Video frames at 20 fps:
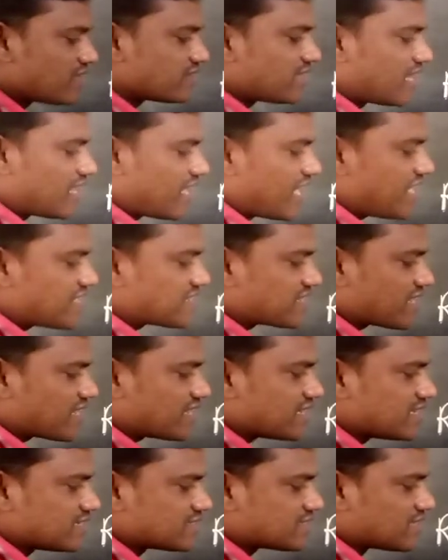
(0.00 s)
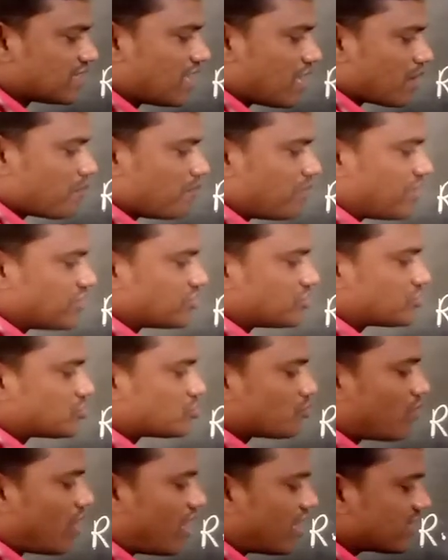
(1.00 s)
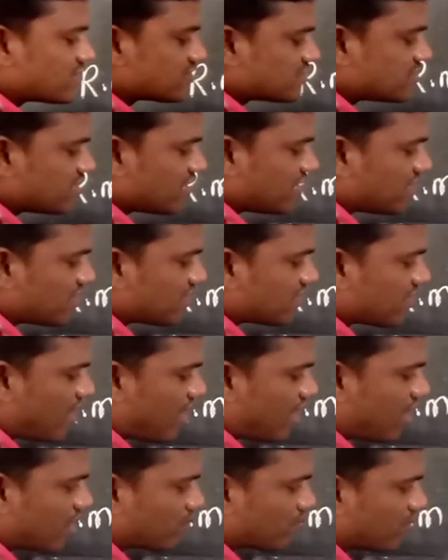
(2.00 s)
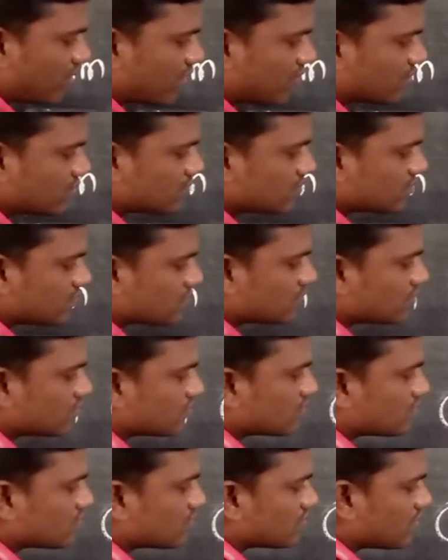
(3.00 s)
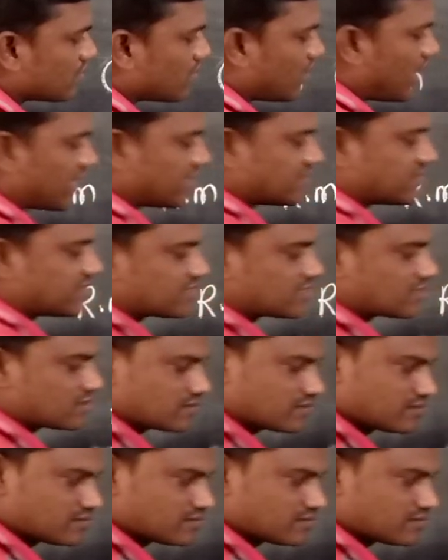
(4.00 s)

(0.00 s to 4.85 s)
the light ray is bent towards the normal, like this.